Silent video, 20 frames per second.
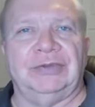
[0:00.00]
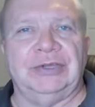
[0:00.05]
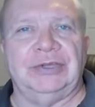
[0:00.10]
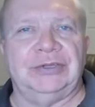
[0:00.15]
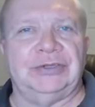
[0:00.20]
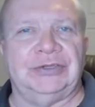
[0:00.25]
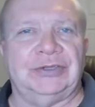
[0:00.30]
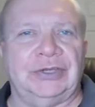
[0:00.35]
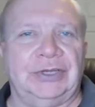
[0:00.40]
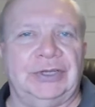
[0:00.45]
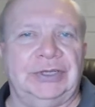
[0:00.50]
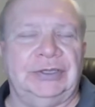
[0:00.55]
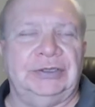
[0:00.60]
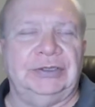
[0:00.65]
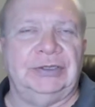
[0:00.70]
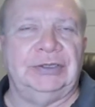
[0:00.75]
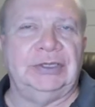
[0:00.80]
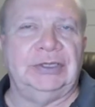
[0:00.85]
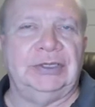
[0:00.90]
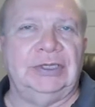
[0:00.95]
Insight.
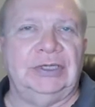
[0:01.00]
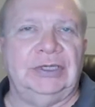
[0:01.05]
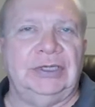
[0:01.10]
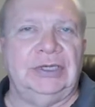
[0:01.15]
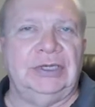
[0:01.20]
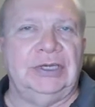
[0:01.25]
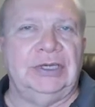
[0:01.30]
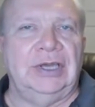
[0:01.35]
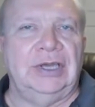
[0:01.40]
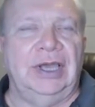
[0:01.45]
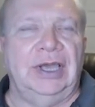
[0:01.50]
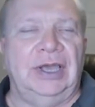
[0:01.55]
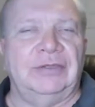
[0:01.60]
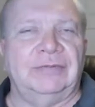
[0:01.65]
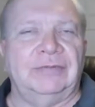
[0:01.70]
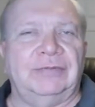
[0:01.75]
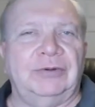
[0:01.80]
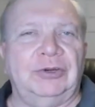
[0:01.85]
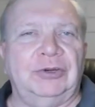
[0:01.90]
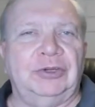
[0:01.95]

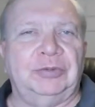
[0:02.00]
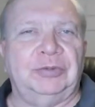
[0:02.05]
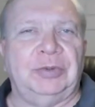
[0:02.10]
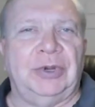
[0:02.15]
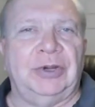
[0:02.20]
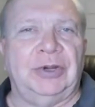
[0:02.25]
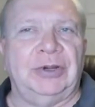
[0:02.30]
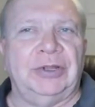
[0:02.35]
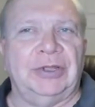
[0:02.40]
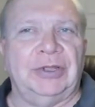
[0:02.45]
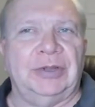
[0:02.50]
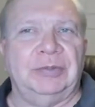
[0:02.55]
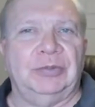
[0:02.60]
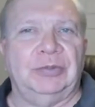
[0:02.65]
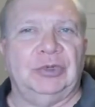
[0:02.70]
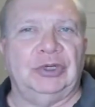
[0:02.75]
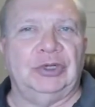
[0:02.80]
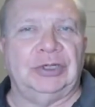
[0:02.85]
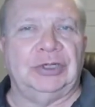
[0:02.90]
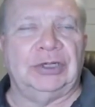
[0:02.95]
The first part of that
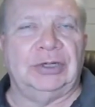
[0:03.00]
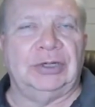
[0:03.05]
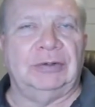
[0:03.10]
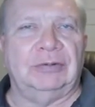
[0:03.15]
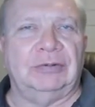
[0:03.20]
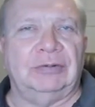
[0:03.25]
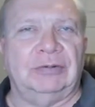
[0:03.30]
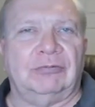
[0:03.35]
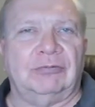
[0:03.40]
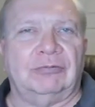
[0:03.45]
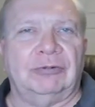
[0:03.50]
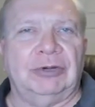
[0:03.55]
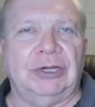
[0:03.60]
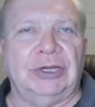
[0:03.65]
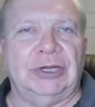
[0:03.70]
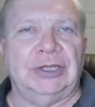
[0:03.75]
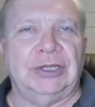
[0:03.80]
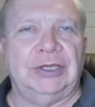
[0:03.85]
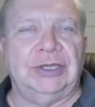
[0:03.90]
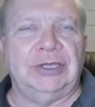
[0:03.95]
book
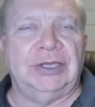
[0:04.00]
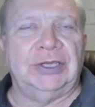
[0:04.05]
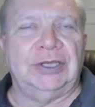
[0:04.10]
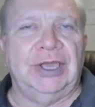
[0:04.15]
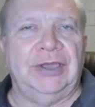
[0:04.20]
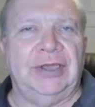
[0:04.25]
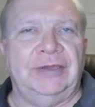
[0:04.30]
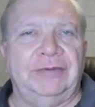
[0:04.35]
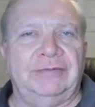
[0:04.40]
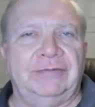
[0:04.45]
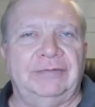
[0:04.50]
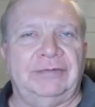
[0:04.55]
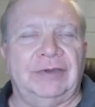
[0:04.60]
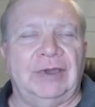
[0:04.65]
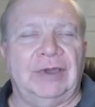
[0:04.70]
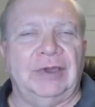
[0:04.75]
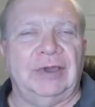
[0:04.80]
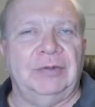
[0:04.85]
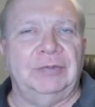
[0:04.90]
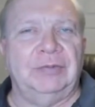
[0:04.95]
really gave
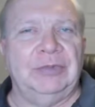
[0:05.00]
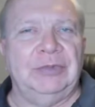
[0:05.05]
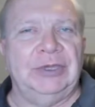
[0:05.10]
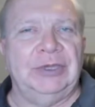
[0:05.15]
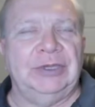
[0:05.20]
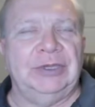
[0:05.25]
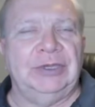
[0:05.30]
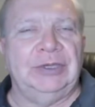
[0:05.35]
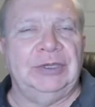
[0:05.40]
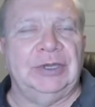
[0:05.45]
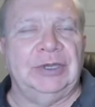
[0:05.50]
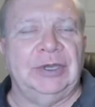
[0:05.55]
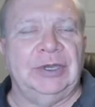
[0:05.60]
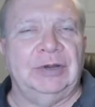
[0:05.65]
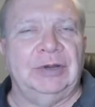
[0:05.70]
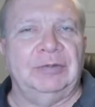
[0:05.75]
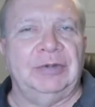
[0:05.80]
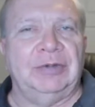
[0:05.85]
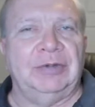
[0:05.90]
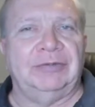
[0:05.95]
me an
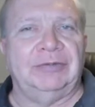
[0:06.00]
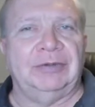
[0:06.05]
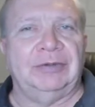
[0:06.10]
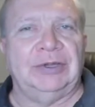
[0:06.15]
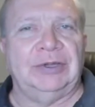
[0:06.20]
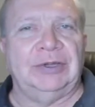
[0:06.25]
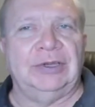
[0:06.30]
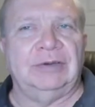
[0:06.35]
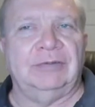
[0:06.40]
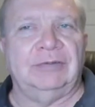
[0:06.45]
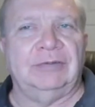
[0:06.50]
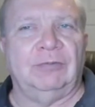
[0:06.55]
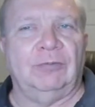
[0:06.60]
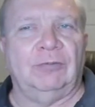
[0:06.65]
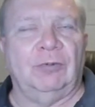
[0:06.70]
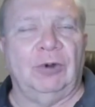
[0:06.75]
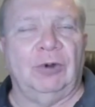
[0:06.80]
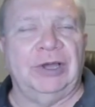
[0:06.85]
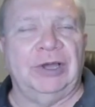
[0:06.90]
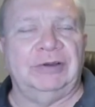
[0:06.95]
epiphany of
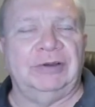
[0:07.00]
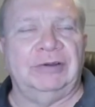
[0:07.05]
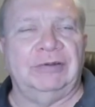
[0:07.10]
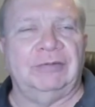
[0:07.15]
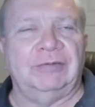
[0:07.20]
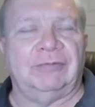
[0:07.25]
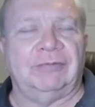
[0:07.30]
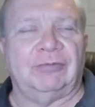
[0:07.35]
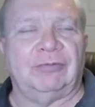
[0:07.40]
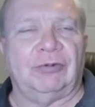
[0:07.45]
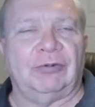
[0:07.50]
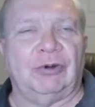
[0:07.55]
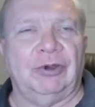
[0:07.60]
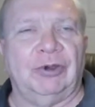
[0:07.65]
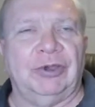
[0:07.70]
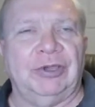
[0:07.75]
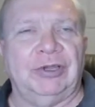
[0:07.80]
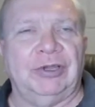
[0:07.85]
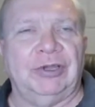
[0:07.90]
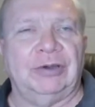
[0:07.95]
what
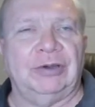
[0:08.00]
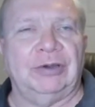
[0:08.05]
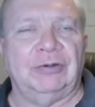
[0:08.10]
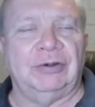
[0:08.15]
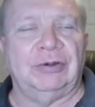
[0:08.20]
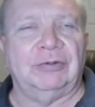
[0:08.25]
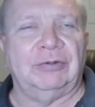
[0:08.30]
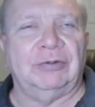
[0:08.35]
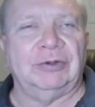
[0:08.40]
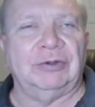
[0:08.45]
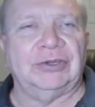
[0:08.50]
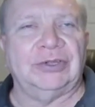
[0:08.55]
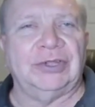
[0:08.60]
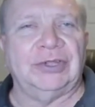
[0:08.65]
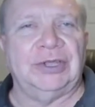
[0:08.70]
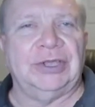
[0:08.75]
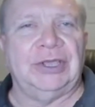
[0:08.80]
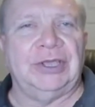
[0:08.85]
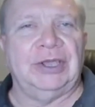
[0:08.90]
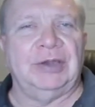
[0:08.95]
Freud was
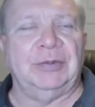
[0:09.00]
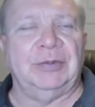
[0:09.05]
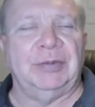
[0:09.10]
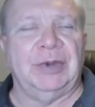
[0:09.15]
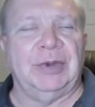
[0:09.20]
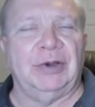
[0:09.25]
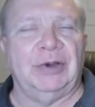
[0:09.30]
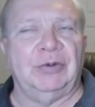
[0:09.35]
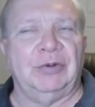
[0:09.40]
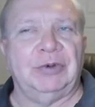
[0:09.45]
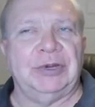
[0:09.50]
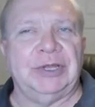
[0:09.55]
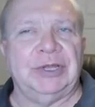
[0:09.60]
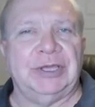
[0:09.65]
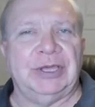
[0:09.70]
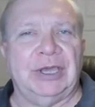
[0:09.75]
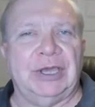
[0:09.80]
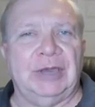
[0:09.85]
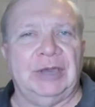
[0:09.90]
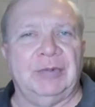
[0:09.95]
thinking about when he
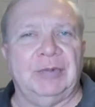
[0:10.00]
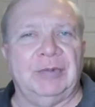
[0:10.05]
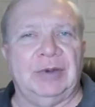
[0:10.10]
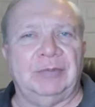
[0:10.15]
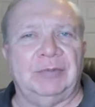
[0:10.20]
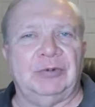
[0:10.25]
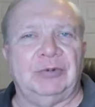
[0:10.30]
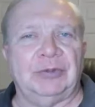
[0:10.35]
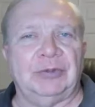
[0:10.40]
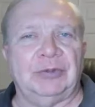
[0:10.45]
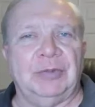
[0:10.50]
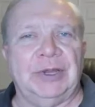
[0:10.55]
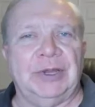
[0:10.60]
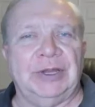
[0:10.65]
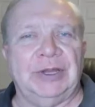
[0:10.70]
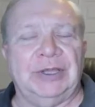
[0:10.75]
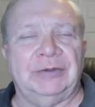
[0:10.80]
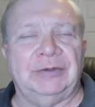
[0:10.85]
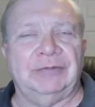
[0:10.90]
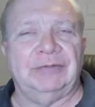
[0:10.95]
came up with
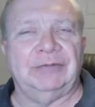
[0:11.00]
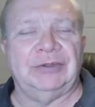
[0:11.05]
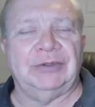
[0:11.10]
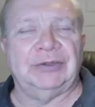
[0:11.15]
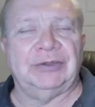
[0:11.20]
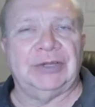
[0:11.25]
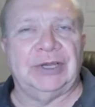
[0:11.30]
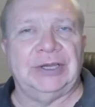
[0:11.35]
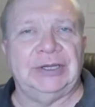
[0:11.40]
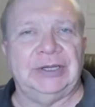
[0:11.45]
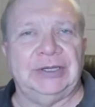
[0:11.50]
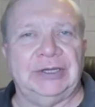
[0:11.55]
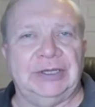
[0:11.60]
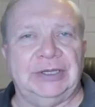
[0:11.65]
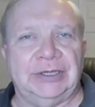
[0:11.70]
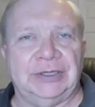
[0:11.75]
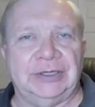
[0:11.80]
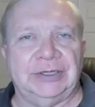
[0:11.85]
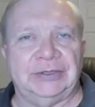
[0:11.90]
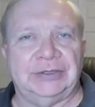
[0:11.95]
many of his
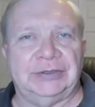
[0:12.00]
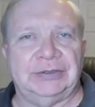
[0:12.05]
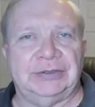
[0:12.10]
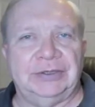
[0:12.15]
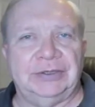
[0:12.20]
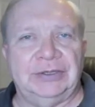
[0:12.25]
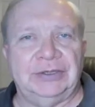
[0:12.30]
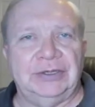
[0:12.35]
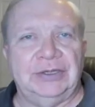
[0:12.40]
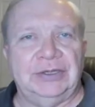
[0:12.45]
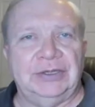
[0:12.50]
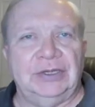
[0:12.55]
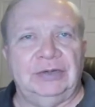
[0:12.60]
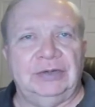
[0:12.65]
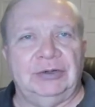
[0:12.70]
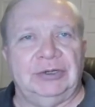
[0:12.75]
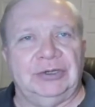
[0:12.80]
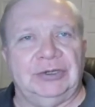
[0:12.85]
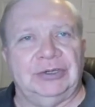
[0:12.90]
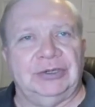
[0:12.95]
ideas,
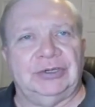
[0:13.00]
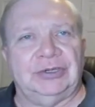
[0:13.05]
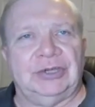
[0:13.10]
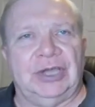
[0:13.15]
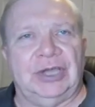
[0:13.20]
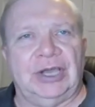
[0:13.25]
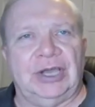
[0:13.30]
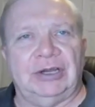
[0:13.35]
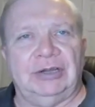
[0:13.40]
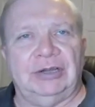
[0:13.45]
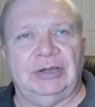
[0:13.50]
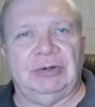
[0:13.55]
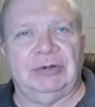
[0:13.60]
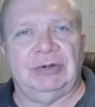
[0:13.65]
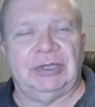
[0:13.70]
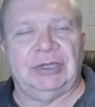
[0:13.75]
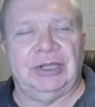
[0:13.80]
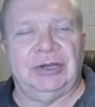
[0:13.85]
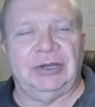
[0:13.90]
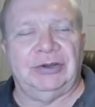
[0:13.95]
which is exactly what
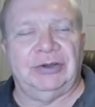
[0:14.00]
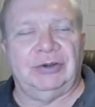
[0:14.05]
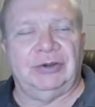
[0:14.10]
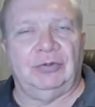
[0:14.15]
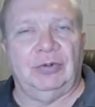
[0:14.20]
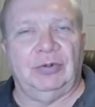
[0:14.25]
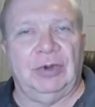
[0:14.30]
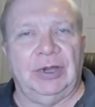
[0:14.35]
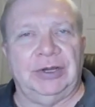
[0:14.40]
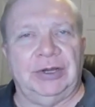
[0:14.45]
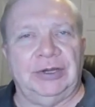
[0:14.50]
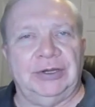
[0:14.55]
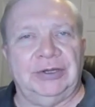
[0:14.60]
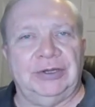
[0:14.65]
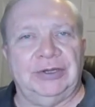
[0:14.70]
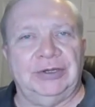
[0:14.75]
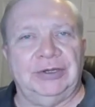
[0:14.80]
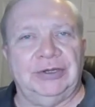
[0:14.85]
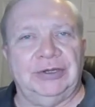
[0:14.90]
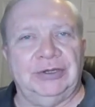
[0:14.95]
Kandel wanted
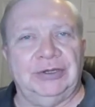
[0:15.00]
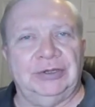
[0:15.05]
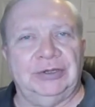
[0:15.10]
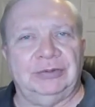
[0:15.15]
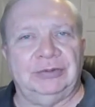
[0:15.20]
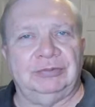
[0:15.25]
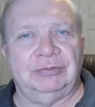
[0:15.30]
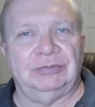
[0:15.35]
to do.